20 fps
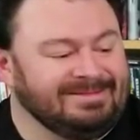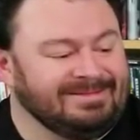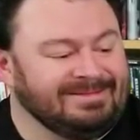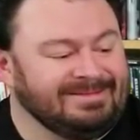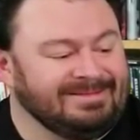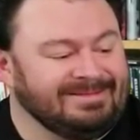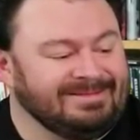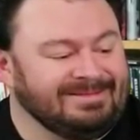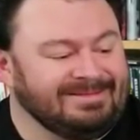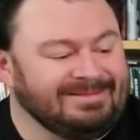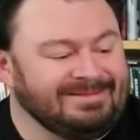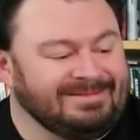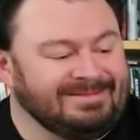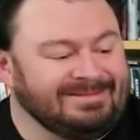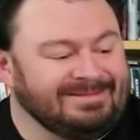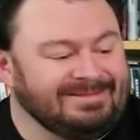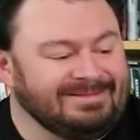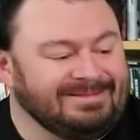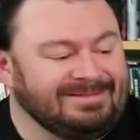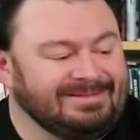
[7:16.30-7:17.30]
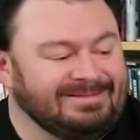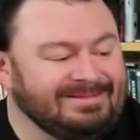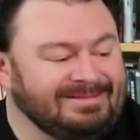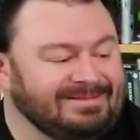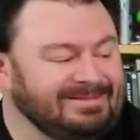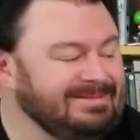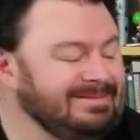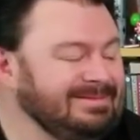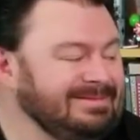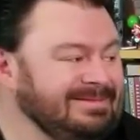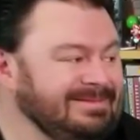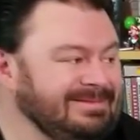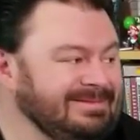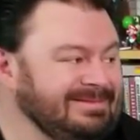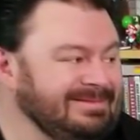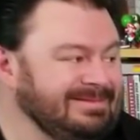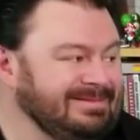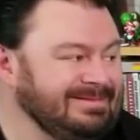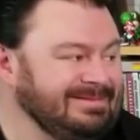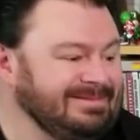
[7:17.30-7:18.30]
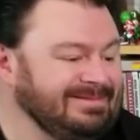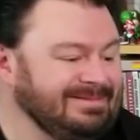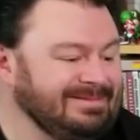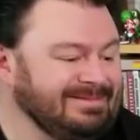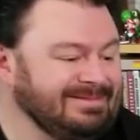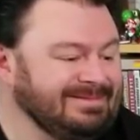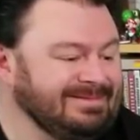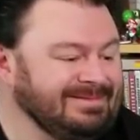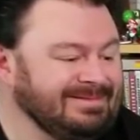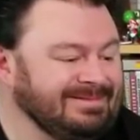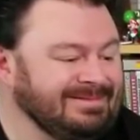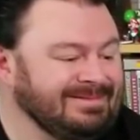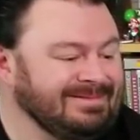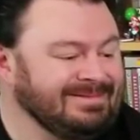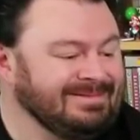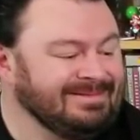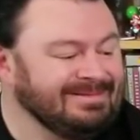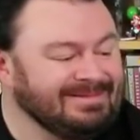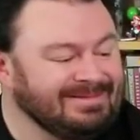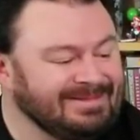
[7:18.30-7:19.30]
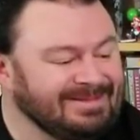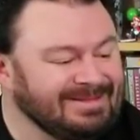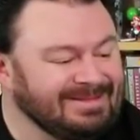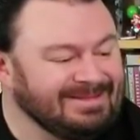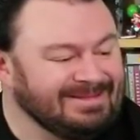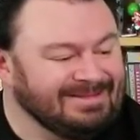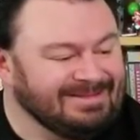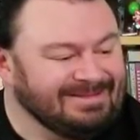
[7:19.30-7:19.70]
(not speaking)